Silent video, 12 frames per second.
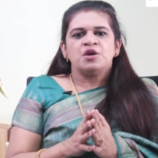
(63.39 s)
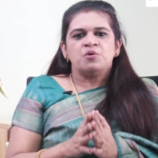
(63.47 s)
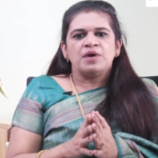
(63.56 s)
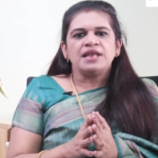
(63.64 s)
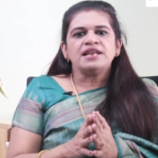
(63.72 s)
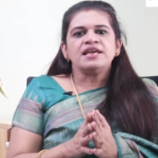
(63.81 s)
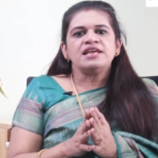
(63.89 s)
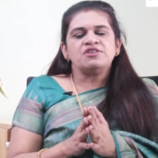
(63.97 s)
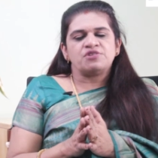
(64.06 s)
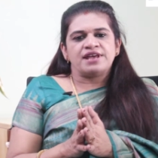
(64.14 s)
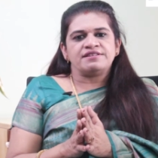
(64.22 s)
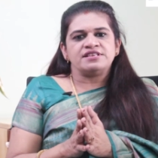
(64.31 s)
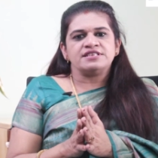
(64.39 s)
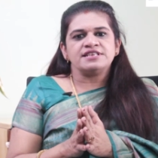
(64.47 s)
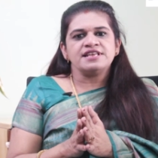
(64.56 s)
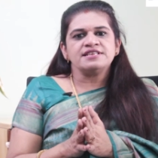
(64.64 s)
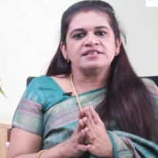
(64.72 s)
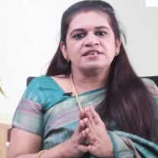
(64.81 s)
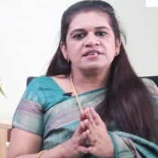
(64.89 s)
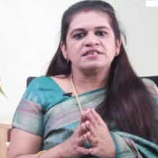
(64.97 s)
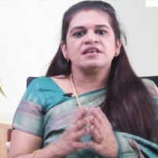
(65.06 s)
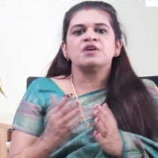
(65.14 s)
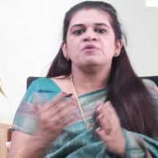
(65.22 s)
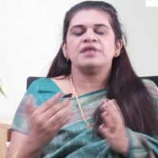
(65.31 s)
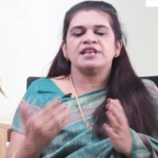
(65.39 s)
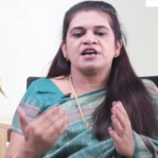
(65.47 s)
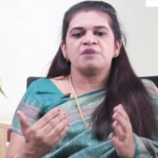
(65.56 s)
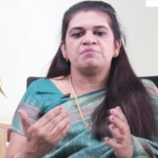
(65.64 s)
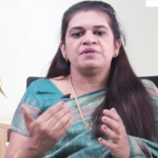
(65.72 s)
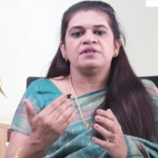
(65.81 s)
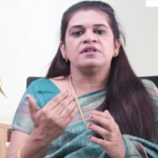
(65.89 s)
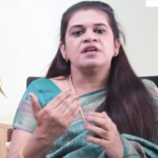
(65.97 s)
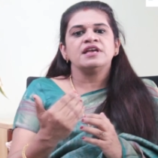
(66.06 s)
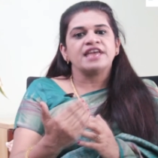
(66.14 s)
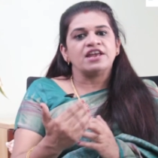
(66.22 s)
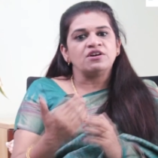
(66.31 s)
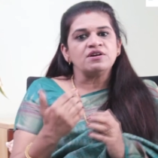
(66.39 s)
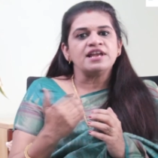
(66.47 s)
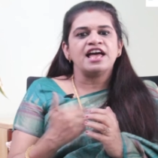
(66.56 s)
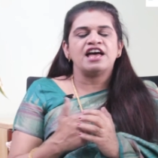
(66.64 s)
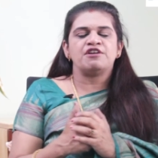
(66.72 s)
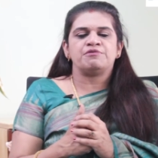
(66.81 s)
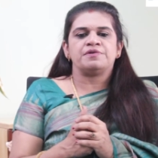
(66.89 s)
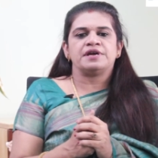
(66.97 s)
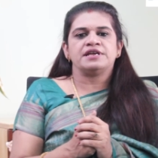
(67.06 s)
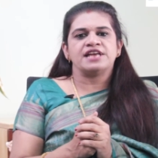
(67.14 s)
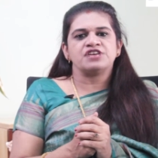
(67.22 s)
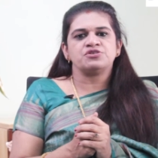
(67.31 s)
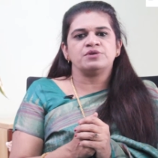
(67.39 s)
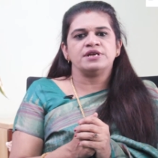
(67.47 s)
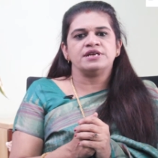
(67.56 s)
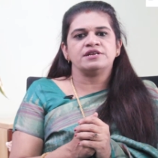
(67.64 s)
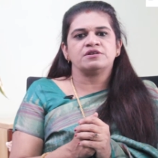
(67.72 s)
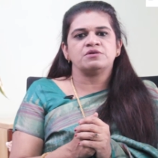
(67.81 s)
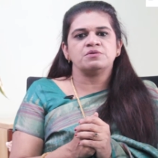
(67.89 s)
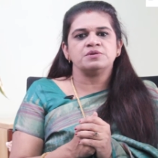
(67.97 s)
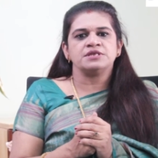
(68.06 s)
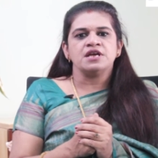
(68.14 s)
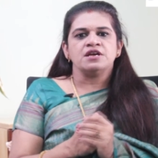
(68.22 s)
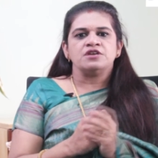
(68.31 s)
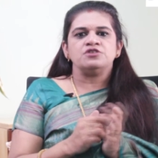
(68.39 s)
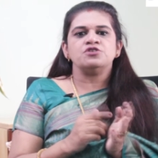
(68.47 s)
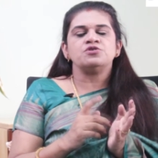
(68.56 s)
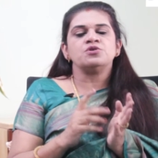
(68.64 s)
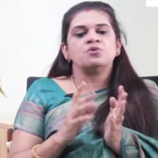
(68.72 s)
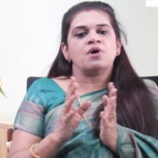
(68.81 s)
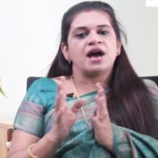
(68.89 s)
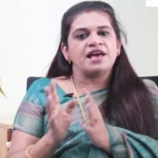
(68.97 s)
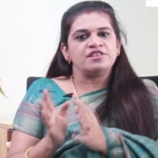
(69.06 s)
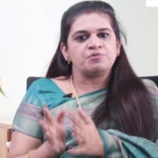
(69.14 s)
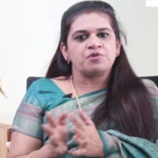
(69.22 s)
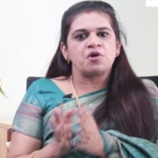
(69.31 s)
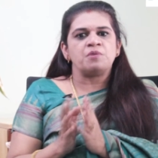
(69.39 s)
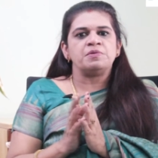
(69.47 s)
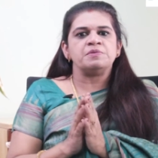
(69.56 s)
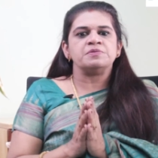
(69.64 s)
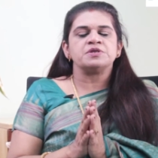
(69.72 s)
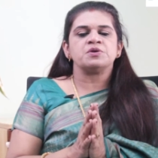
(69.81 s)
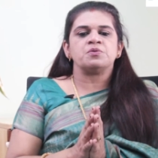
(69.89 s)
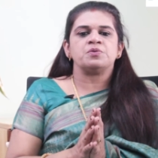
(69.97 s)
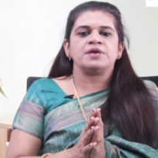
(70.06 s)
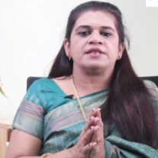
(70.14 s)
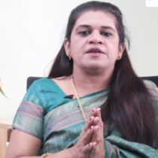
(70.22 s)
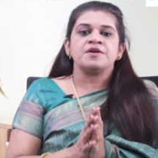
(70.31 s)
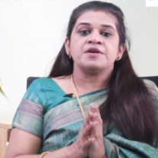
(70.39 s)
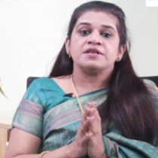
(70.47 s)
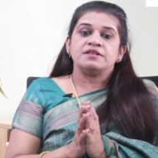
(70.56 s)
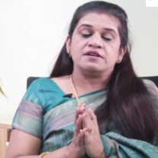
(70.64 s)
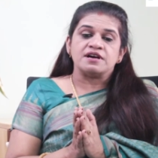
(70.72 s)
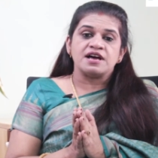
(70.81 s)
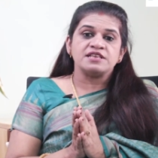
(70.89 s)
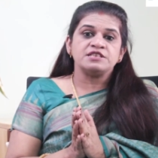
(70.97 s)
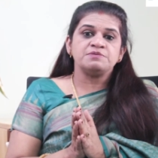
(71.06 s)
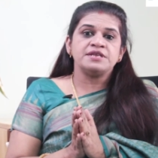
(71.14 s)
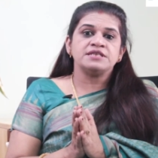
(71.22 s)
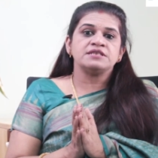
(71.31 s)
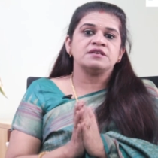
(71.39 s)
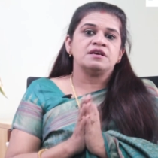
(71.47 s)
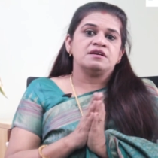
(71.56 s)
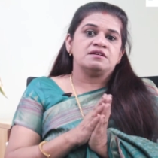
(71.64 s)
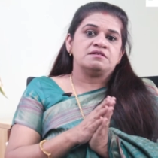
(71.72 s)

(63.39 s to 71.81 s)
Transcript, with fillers: Well, in rare instances, when the couple cannot have a natural intercourse due to either problems with the husband's